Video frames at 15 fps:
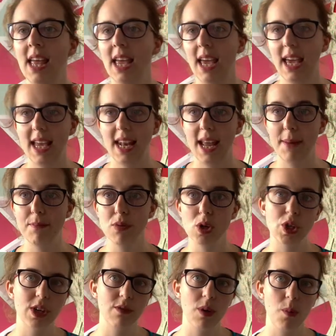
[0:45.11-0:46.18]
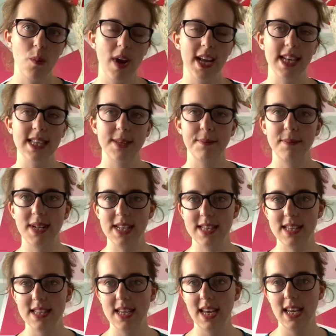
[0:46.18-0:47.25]
in a Project Runway
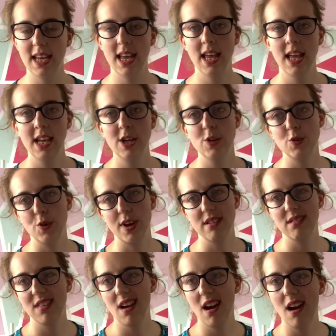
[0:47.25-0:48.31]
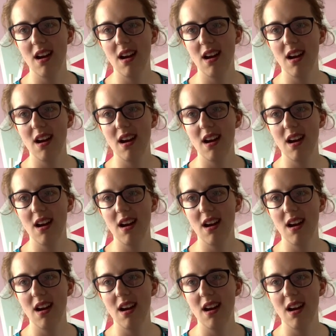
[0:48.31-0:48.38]
Simplicity dress that